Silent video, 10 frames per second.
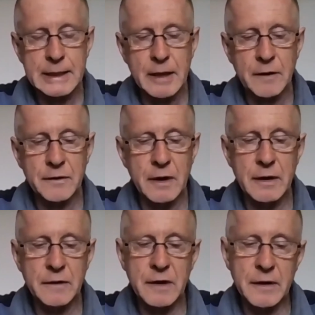So
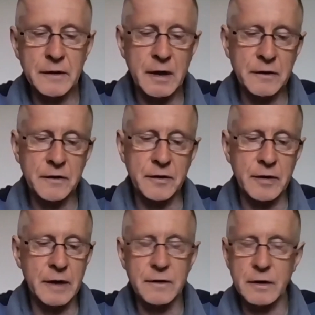this other history,
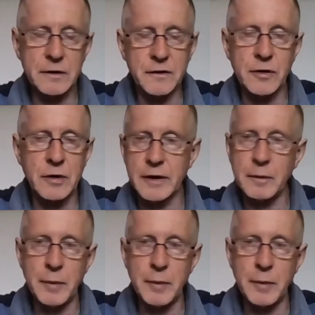it's not a story of